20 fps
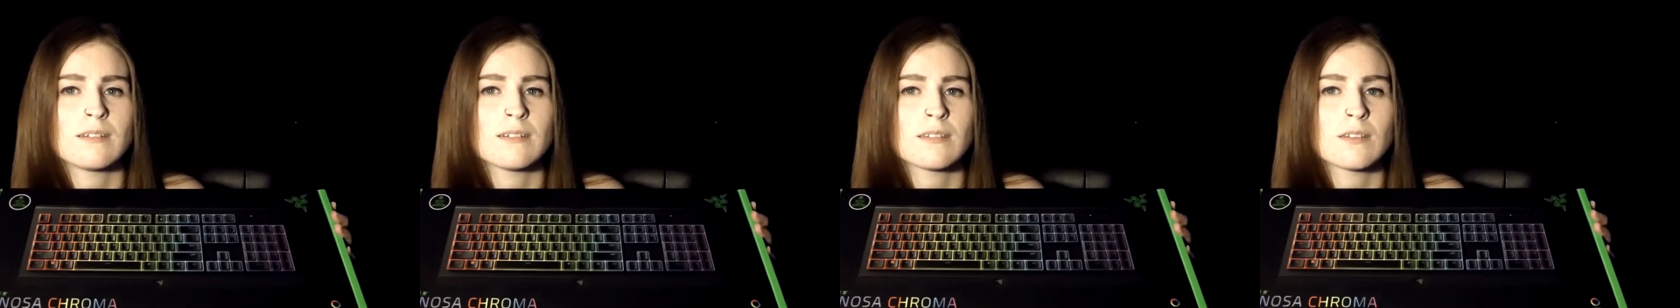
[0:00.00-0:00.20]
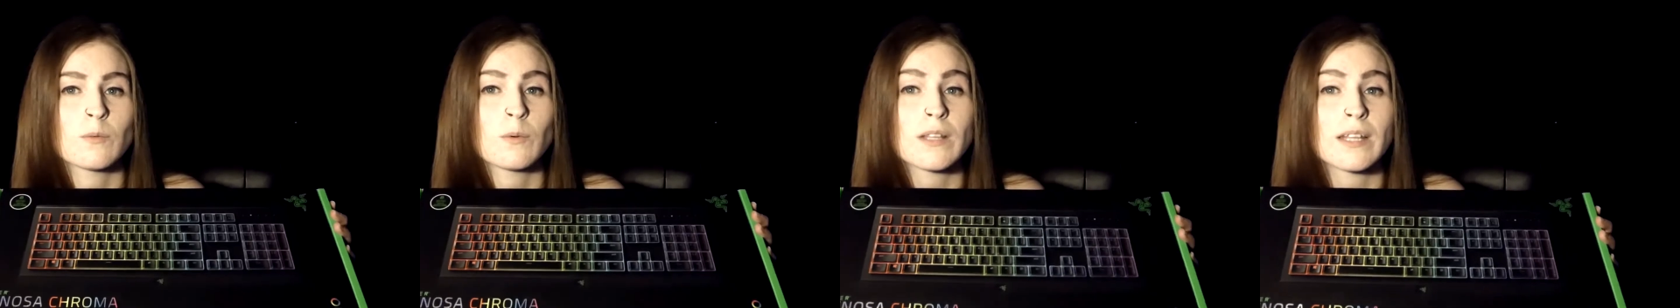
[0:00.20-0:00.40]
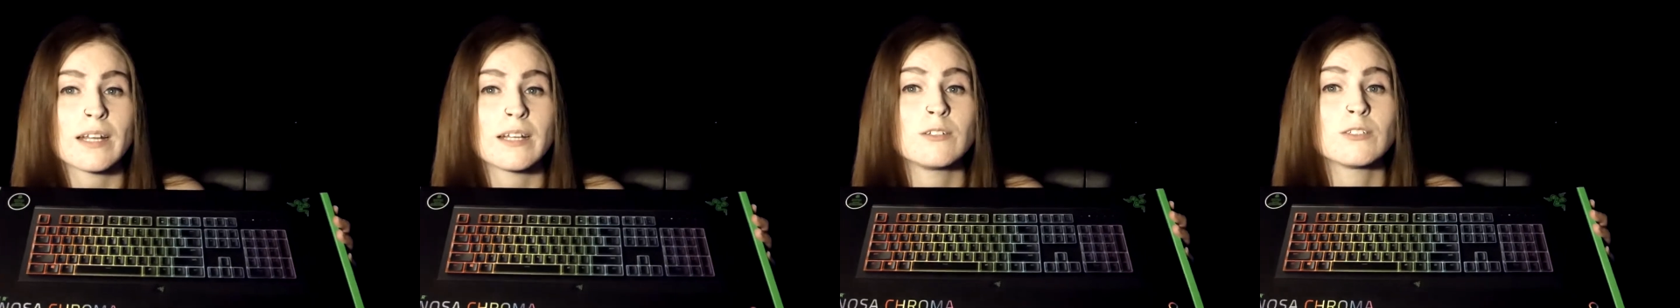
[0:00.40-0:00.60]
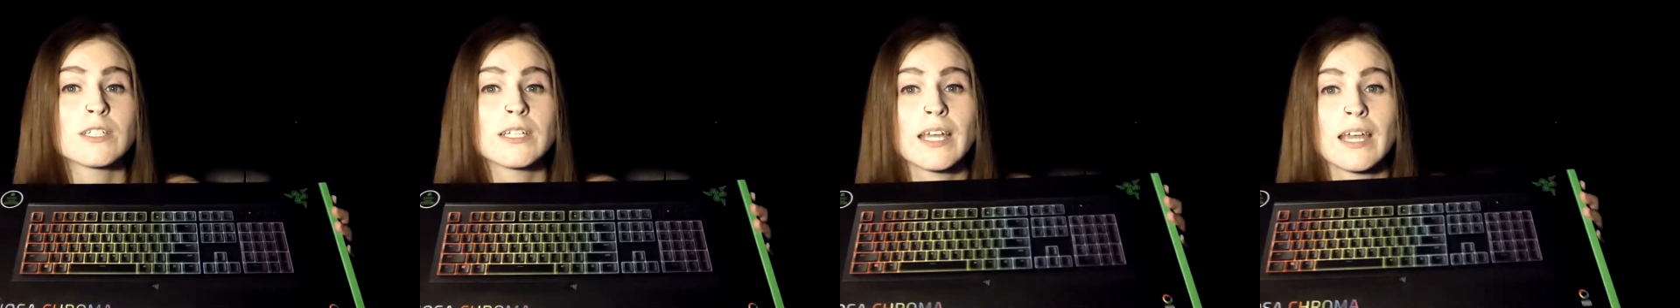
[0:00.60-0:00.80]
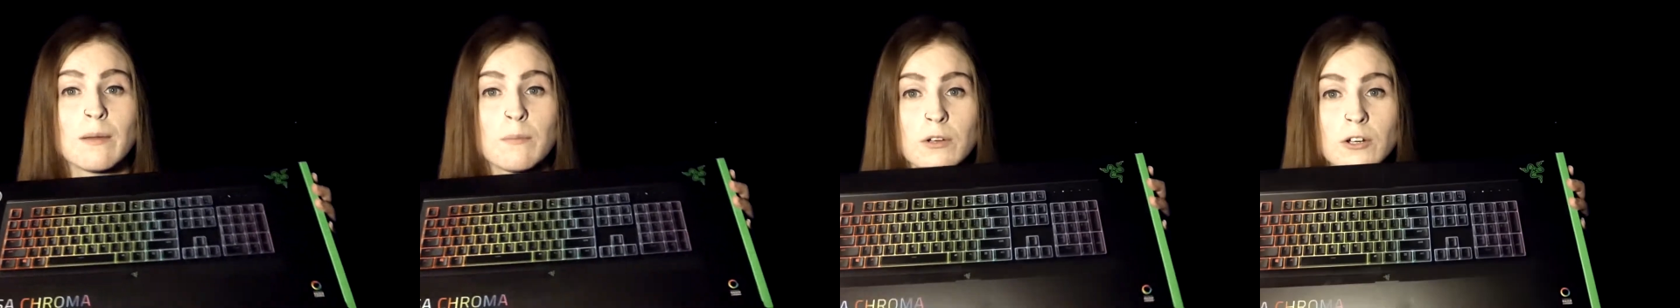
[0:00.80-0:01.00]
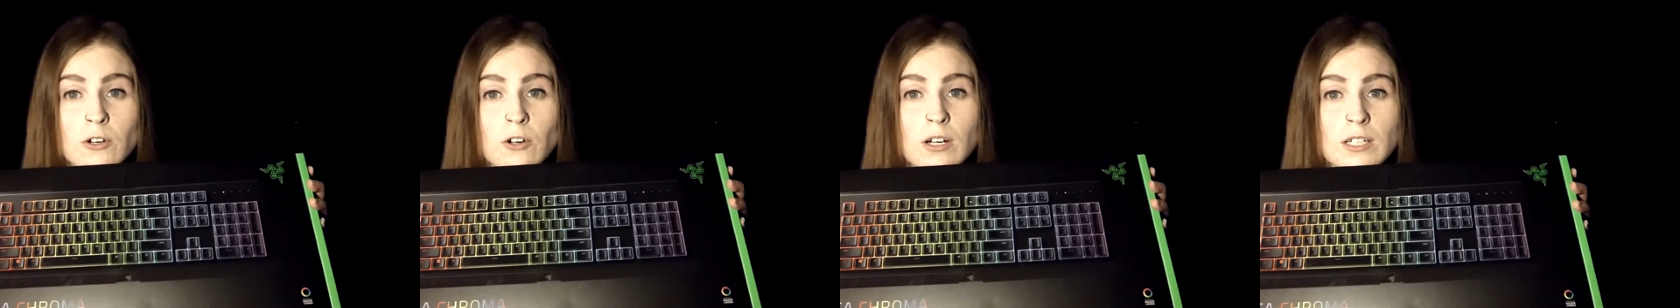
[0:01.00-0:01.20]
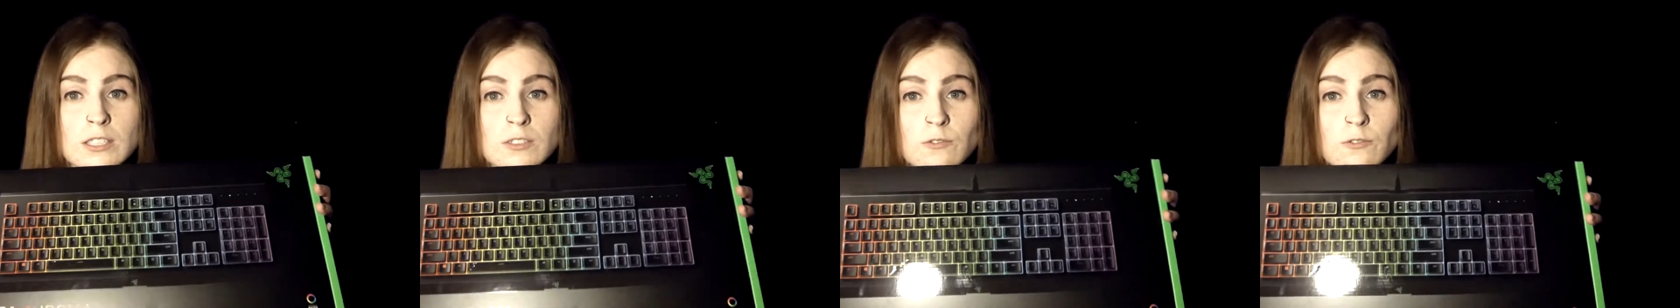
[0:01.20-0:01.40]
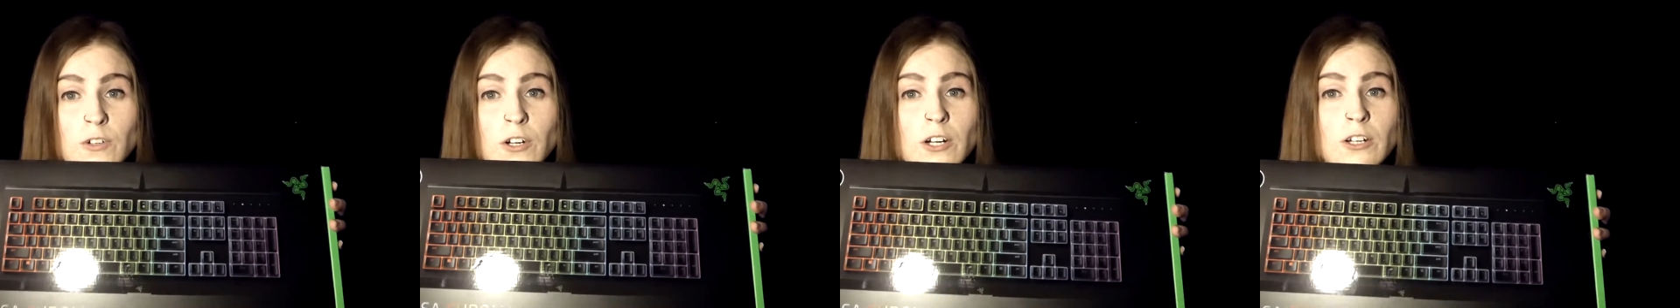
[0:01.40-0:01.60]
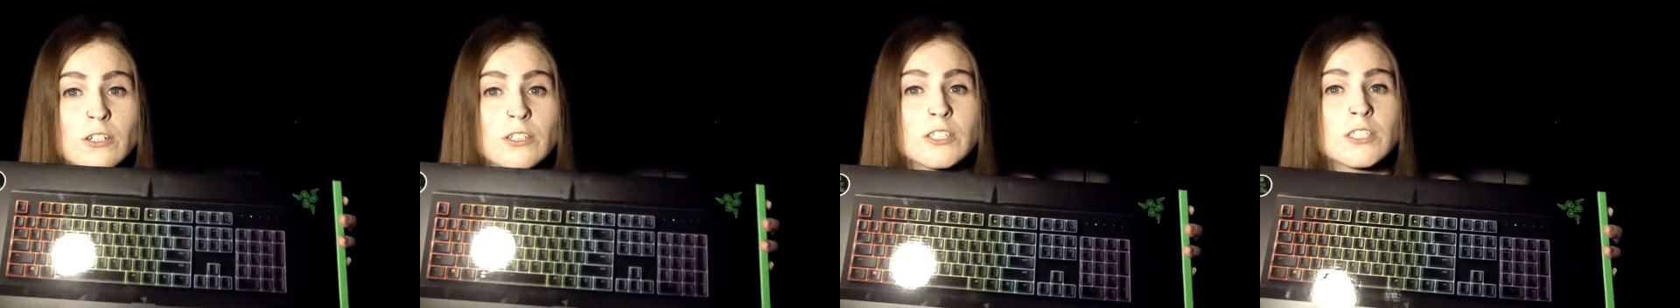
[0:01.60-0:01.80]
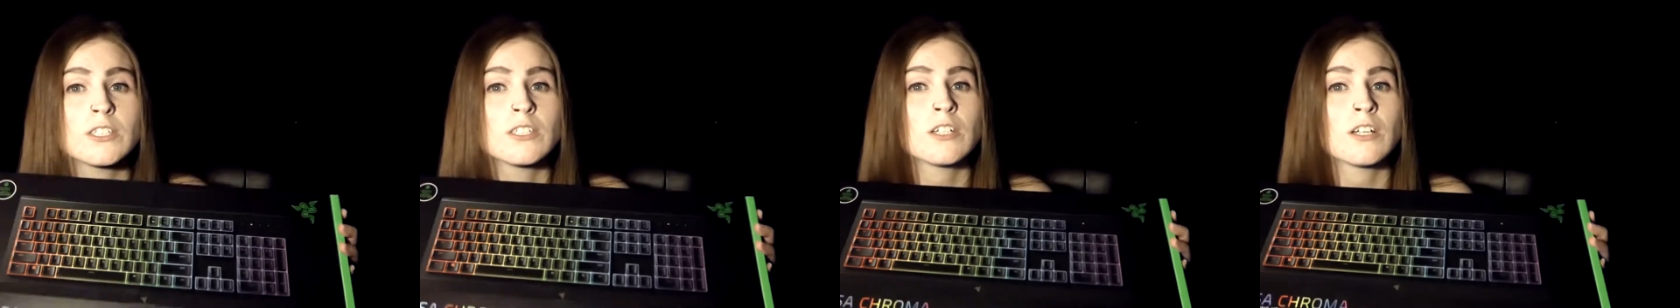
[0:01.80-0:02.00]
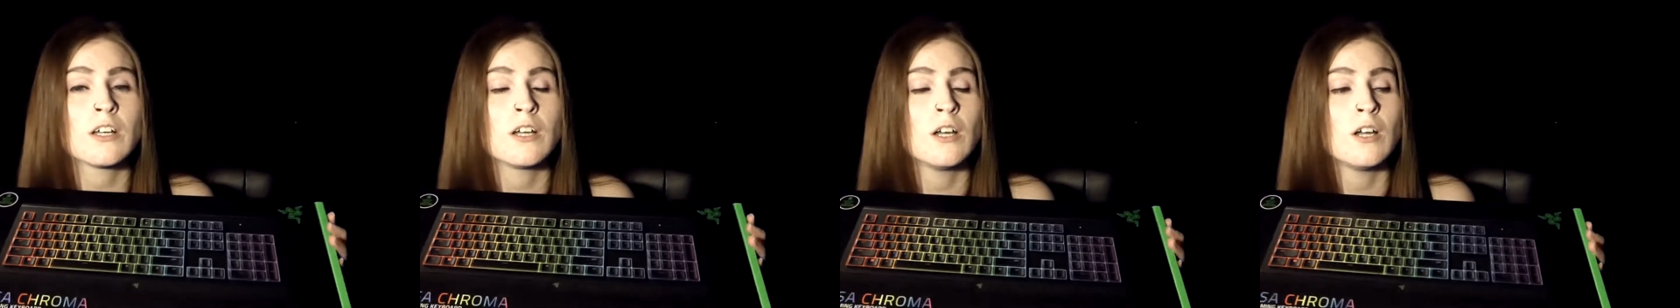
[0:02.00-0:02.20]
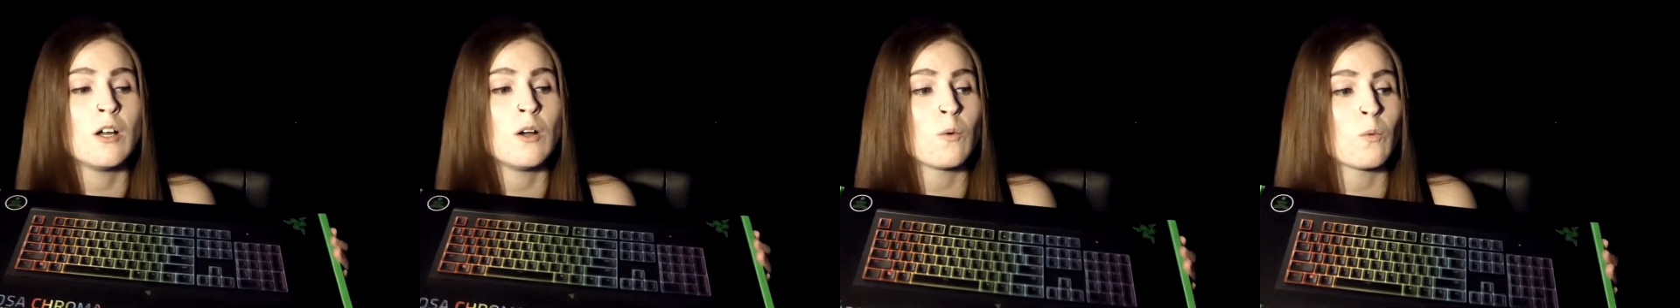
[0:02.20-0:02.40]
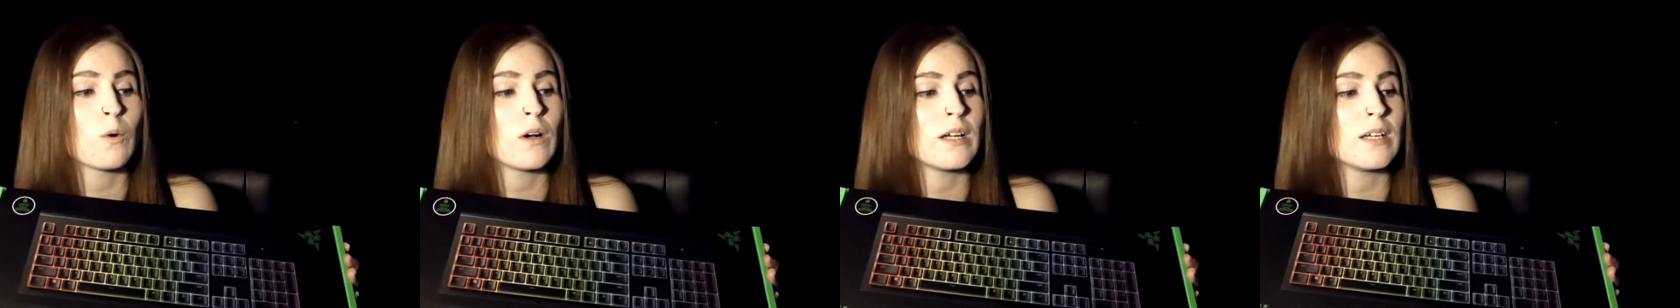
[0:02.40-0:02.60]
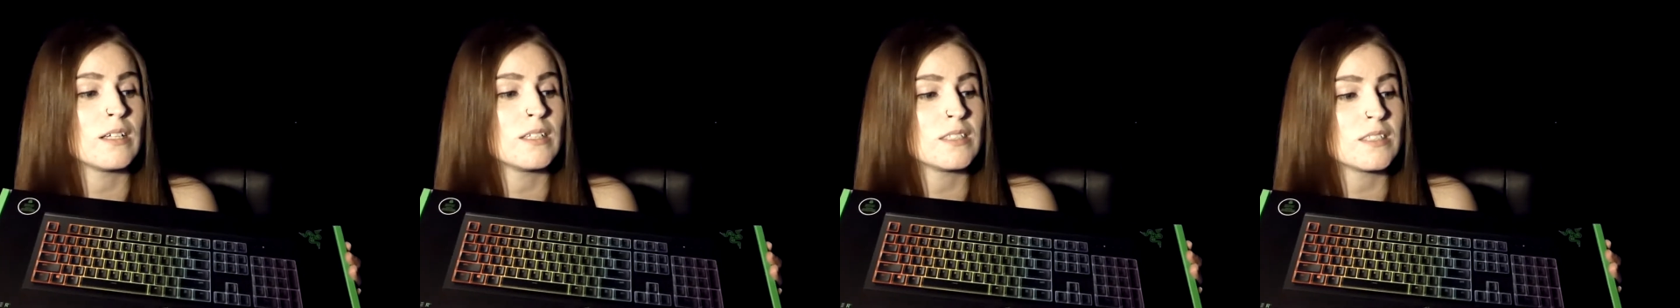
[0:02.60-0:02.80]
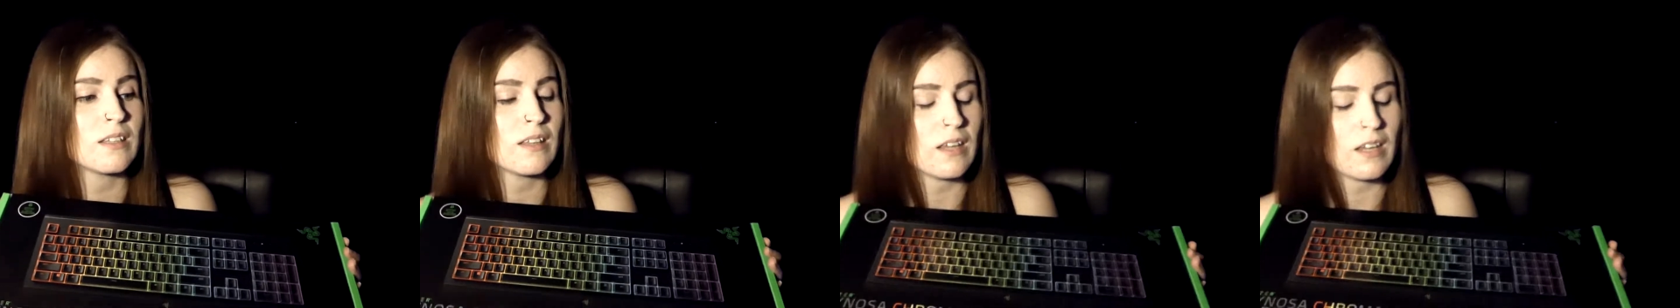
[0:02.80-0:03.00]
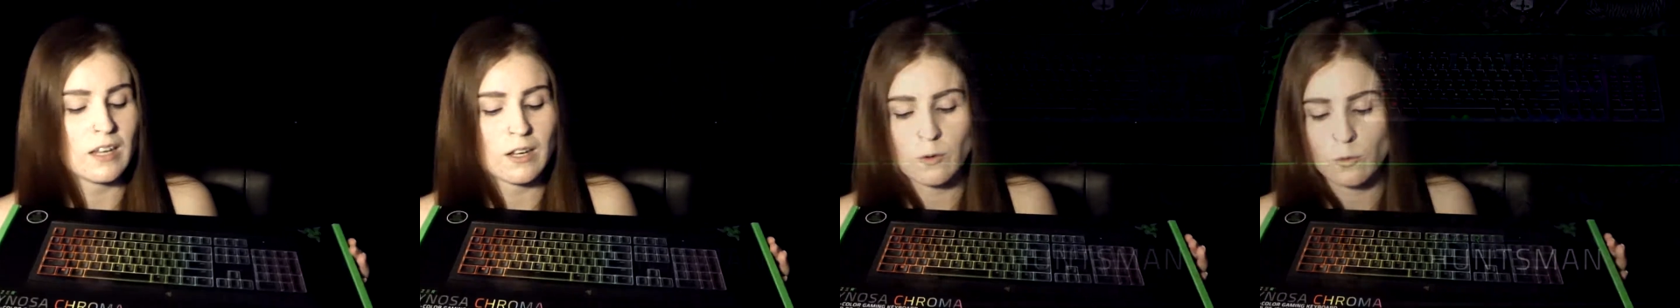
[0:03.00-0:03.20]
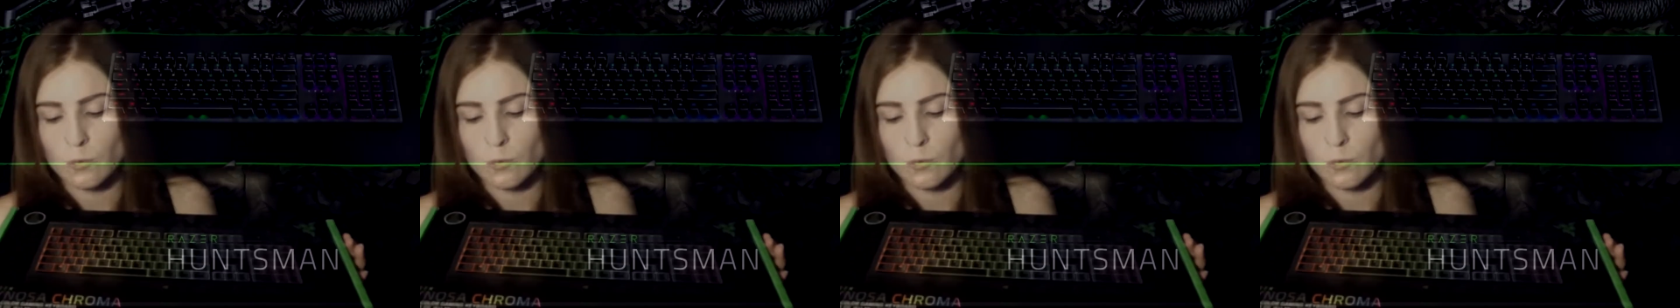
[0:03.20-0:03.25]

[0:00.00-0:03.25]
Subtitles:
the one that I usually came across first was the